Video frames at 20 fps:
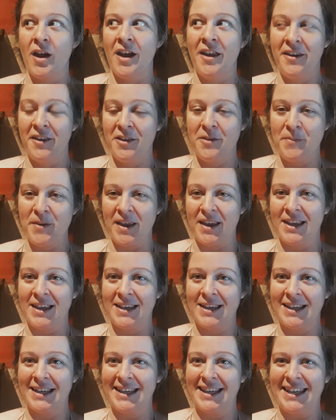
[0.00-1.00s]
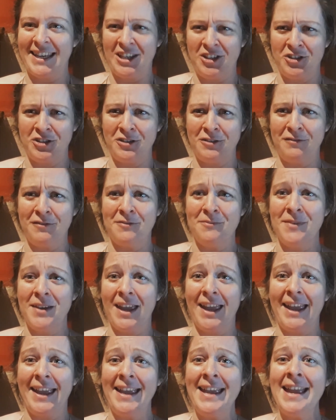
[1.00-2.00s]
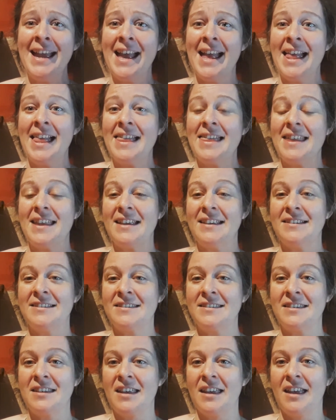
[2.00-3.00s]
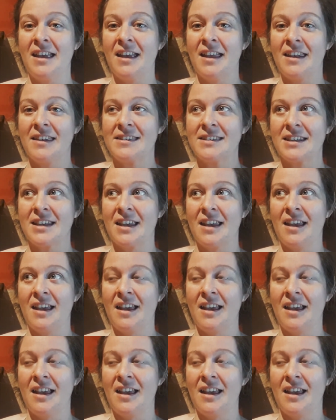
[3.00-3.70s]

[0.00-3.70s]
another big issue for me is that